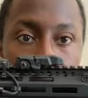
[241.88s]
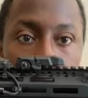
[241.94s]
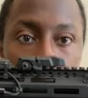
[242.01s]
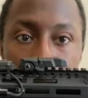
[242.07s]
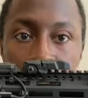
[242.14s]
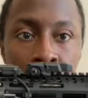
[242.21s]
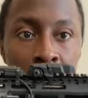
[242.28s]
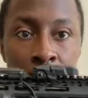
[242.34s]

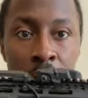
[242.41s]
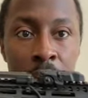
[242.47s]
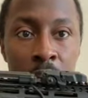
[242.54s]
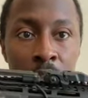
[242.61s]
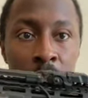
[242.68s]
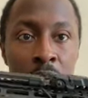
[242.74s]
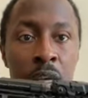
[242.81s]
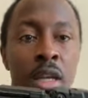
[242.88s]
It's not 90.
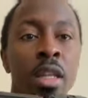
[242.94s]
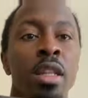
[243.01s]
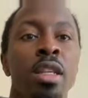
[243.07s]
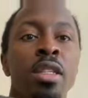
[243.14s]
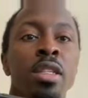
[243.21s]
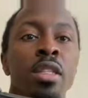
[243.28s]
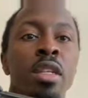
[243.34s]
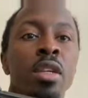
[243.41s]
This
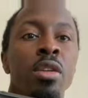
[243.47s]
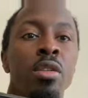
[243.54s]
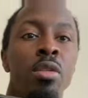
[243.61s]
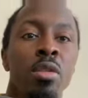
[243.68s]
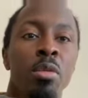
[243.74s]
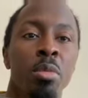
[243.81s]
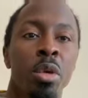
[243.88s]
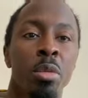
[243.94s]
is legal,
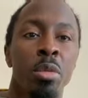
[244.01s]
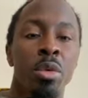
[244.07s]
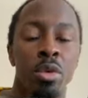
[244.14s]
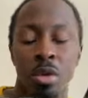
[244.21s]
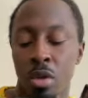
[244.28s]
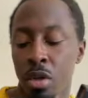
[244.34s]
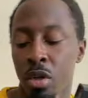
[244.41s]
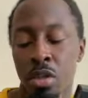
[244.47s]
people.
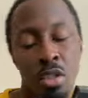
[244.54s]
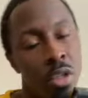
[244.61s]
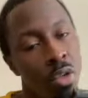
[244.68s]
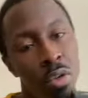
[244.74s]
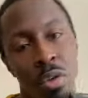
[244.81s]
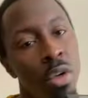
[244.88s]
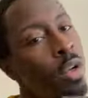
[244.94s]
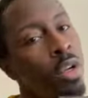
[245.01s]
So
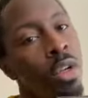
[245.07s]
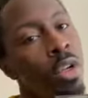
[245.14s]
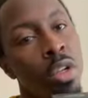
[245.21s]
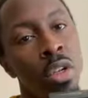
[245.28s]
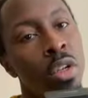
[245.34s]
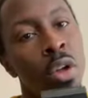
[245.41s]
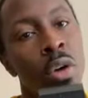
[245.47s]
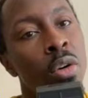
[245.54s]

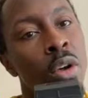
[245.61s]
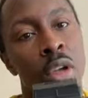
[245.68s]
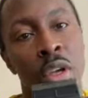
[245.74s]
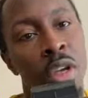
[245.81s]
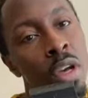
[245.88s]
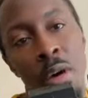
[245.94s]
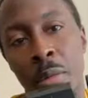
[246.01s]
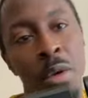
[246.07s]
don't
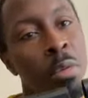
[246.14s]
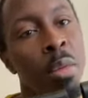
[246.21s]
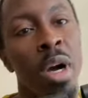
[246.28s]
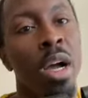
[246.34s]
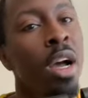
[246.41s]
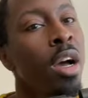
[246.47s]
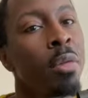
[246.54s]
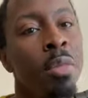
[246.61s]
come into my
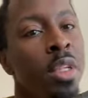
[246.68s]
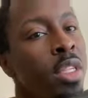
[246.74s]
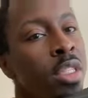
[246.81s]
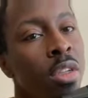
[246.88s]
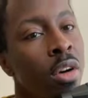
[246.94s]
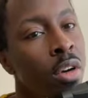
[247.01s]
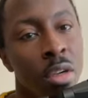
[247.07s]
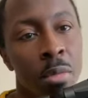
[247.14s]
comments
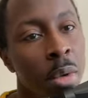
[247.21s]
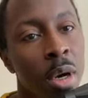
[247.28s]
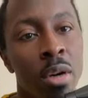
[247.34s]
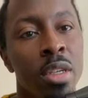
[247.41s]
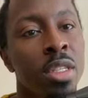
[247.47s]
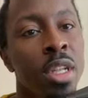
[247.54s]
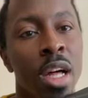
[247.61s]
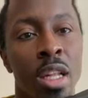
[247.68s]
talking about
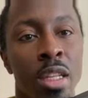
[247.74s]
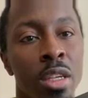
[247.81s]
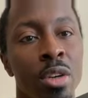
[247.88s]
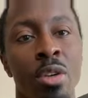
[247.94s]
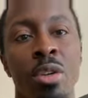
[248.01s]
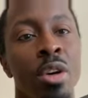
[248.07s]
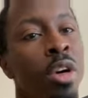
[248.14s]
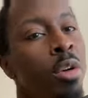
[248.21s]
it's not
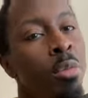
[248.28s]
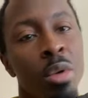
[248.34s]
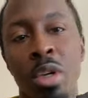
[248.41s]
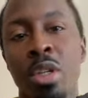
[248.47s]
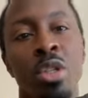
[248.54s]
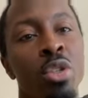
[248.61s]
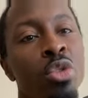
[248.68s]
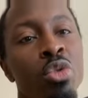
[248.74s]
legal,
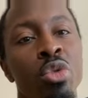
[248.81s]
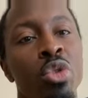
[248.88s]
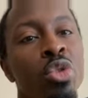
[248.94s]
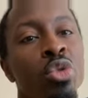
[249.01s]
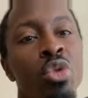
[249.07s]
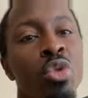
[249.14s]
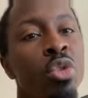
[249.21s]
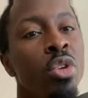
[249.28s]
because as soon as you
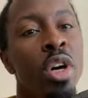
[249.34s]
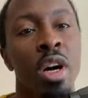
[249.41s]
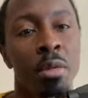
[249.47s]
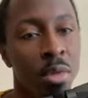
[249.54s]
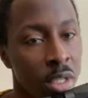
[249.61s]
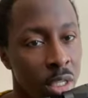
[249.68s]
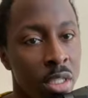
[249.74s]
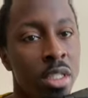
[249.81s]
do it, I'm
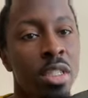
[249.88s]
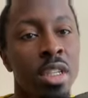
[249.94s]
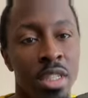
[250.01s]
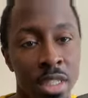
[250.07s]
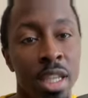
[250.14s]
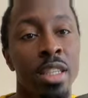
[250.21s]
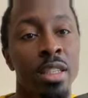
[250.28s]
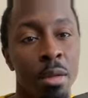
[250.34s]
gonna
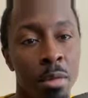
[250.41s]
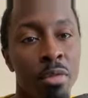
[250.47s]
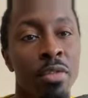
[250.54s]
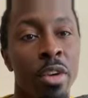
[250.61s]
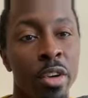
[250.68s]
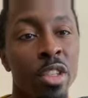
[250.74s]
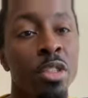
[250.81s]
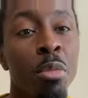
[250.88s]
say something
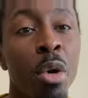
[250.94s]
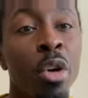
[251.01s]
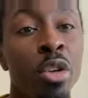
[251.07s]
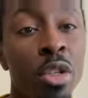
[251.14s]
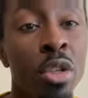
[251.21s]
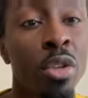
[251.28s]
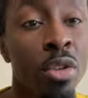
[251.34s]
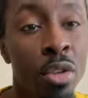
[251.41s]
very smart
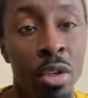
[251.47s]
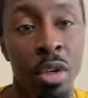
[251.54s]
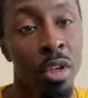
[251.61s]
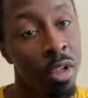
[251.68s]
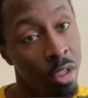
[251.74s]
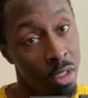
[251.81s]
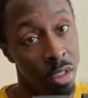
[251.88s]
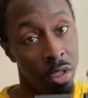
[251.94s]
to you.
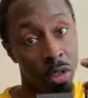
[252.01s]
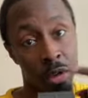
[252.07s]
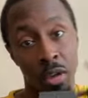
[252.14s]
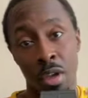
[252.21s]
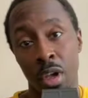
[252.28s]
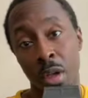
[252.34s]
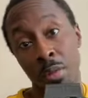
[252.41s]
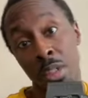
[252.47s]
So
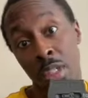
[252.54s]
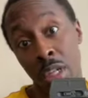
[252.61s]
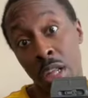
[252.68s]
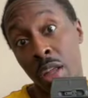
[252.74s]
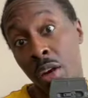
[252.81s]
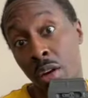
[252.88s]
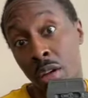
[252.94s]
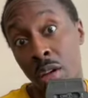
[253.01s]
I'm just letting
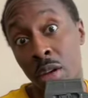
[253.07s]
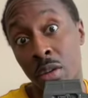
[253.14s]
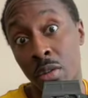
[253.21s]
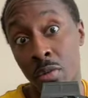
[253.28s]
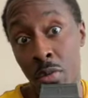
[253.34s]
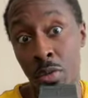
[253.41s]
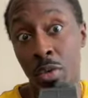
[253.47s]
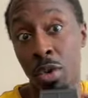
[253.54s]
y'all know
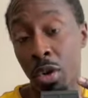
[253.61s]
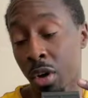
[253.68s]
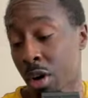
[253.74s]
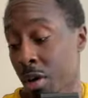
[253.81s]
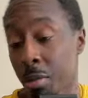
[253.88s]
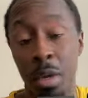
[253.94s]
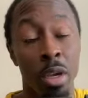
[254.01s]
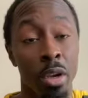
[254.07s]
before y'all
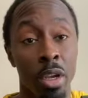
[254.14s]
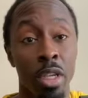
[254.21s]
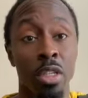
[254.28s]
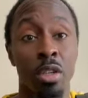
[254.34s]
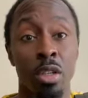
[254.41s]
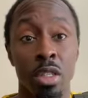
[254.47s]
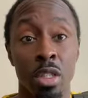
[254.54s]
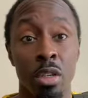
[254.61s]
come in here and get
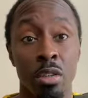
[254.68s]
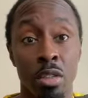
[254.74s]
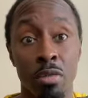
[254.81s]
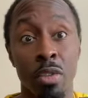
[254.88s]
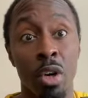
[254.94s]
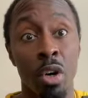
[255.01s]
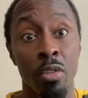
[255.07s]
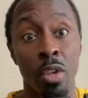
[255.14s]
yourselves
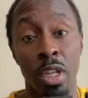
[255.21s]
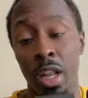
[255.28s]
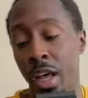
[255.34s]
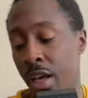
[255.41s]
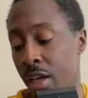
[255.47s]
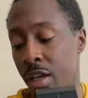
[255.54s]
involved in that.